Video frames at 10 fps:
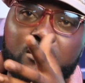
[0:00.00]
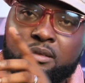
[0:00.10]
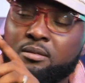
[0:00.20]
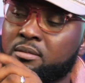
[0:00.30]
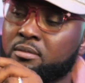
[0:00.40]

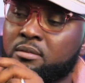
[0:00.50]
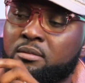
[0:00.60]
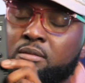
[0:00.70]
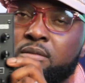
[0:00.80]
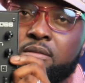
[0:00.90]
this
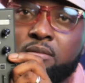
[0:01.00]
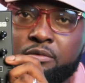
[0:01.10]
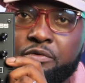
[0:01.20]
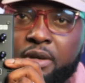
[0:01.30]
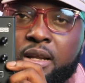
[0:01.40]

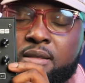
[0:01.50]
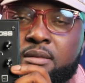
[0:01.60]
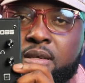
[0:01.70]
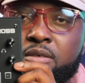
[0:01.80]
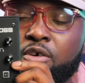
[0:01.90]
real
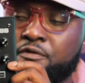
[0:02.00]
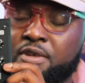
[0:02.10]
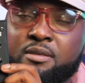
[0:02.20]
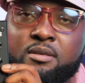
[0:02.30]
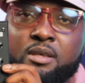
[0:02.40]
estate of
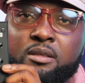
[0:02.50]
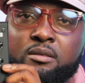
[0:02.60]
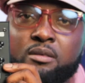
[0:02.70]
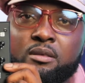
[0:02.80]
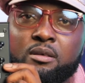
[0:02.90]
this thing,
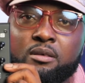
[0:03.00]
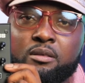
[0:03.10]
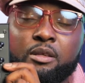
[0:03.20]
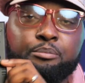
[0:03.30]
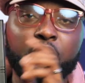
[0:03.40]

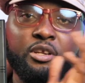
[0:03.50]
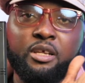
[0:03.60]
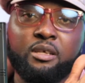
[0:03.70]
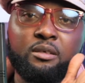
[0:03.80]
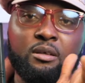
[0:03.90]
the
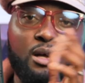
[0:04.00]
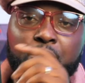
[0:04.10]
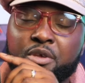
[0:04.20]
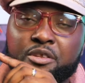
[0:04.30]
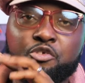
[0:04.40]
body,
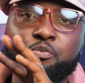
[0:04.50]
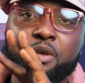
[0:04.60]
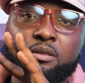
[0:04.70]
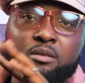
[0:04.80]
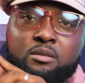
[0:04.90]
the
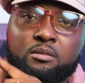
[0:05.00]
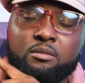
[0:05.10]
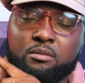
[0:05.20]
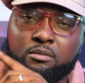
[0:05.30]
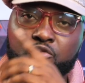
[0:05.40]
space
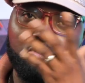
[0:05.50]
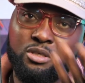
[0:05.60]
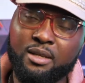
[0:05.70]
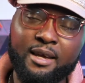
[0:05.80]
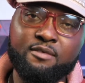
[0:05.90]
is
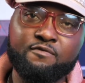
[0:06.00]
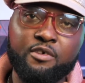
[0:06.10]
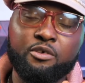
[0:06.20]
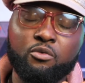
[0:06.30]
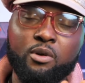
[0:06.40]
utilized
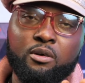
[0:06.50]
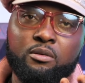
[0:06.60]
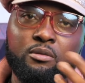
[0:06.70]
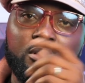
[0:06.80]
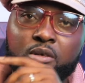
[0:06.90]
very well.
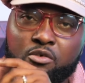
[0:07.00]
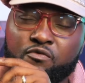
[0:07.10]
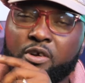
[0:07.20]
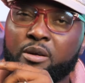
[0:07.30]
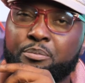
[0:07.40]
It's
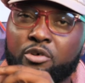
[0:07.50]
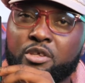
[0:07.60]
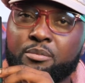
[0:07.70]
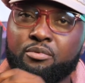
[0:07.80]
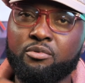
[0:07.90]
very
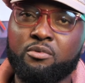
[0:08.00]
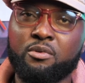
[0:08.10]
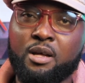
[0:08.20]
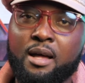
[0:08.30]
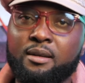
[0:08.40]
portable
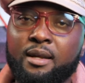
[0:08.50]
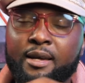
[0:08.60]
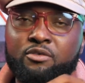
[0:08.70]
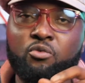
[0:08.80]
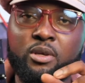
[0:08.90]
and
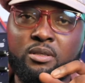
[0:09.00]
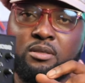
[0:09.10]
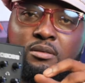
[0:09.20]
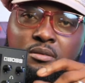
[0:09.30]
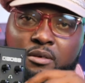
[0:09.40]

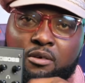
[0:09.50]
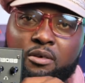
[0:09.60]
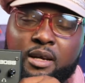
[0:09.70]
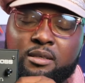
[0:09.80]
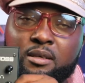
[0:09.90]
lightweight. All
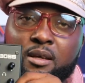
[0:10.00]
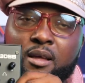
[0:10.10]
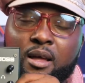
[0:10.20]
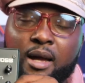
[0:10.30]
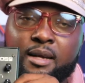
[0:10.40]
right.
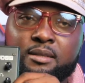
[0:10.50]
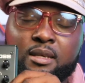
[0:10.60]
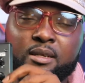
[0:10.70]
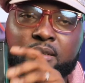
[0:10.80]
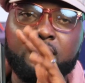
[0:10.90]
I
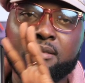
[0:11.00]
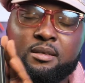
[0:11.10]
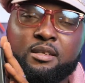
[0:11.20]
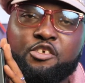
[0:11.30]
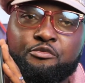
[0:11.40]
think this
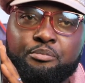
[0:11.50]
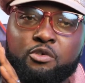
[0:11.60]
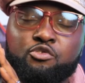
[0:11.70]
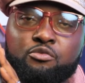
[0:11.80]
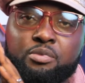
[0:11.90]
thing is
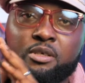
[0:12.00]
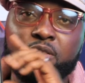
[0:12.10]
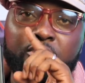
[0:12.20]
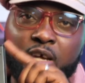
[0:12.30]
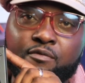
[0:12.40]
built to be
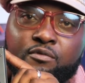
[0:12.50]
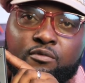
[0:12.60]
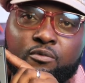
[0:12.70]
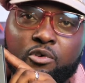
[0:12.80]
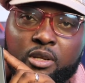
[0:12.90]

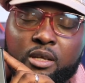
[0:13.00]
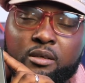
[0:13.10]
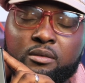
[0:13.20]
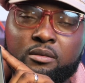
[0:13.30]
travel worthy.